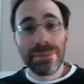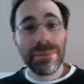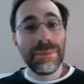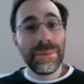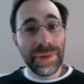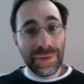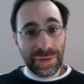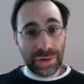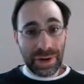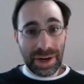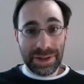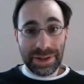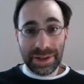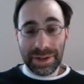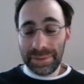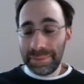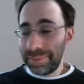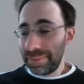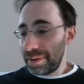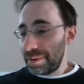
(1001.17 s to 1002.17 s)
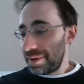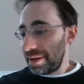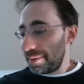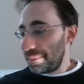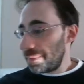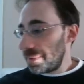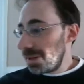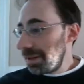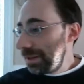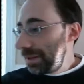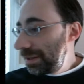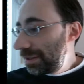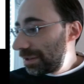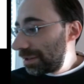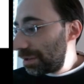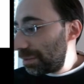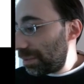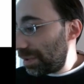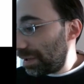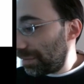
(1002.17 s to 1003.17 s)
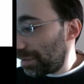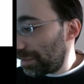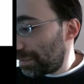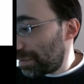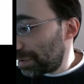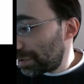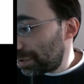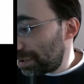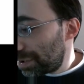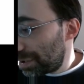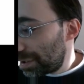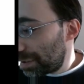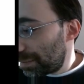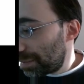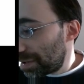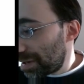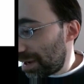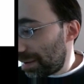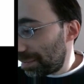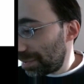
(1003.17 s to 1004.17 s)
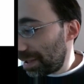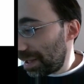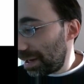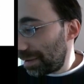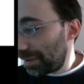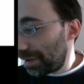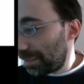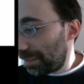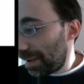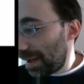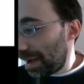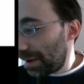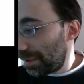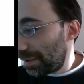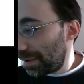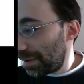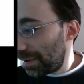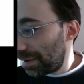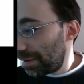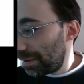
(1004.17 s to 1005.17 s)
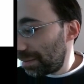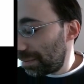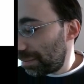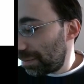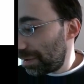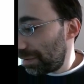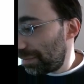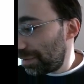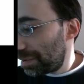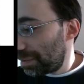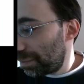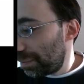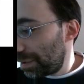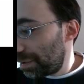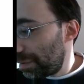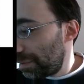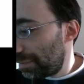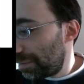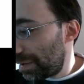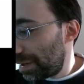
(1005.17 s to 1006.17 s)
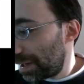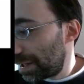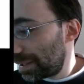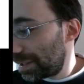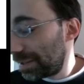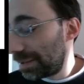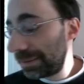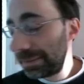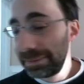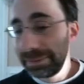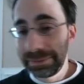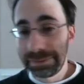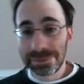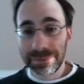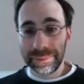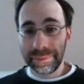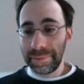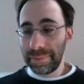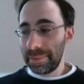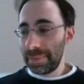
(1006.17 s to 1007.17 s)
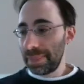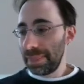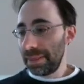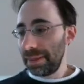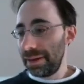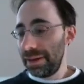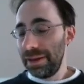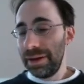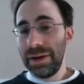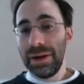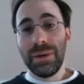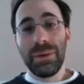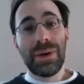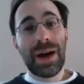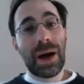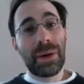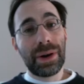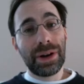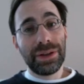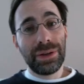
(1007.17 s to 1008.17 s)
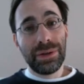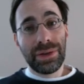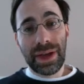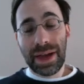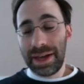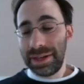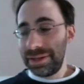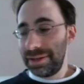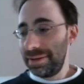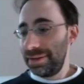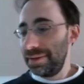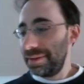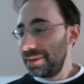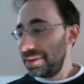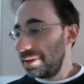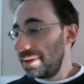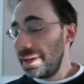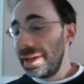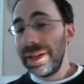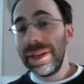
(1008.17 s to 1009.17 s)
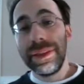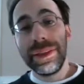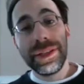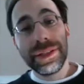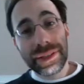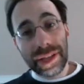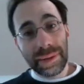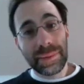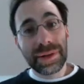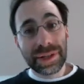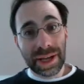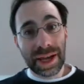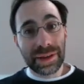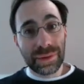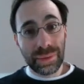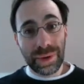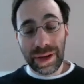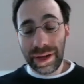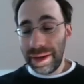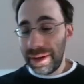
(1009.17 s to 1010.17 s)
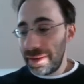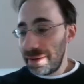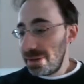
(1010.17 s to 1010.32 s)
before ending. Okay, so what if your function is a little more complicated than a power? What if it's 1 over x? Well, how would I do that? The same exact way.